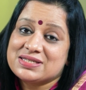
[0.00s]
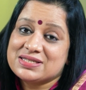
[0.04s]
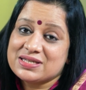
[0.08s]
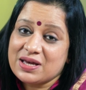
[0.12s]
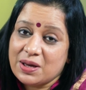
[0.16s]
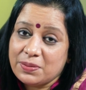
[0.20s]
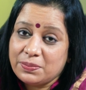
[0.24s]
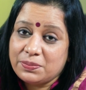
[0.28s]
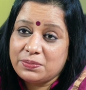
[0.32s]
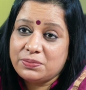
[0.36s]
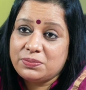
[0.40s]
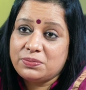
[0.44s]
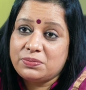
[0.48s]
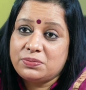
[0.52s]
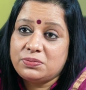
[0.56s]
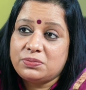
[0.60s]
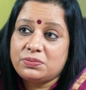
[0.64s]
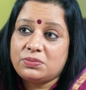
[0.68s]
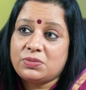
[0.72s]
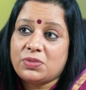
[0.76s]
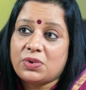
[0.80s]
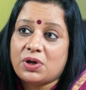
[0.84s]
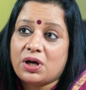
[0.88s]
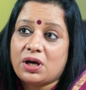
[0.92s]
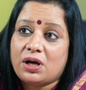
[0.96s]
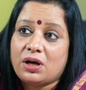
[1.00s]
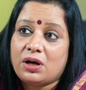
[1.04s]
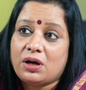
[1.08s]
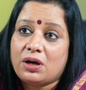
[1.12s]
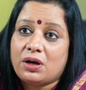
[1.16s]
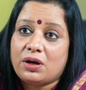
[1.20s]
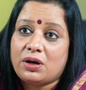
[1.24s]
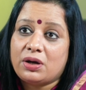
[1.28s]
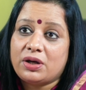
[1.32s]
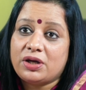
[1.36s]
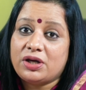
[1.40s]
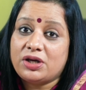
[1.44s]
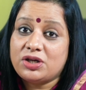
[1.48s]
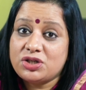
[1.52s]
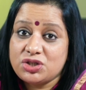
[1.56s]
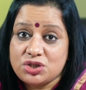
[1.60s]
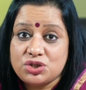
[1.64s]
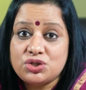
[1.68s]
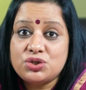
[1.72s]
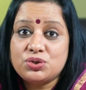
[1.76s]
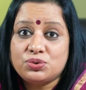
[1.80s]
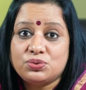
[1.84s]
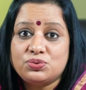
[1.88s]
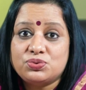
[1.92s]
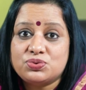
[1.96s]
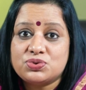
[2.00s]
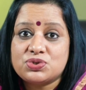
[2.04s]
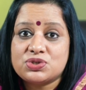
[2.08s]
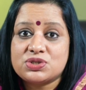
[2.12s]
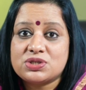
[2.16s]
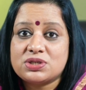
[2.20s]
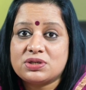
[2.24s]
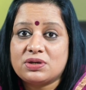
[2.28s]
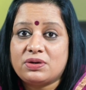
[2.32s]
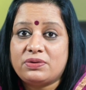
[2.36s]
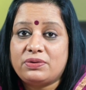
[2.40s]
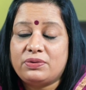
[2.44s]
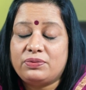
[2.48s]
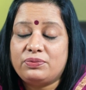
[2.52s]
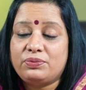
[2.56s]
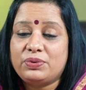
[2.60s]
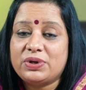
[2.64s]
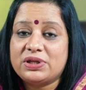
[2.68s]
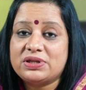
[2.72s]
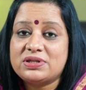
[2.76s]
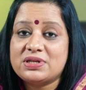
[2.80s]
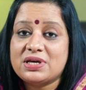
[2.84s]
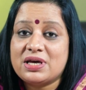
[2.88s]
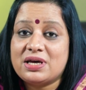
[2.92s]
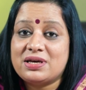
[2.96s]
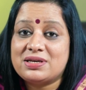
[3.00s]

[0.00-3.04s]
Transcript: some uh, issues with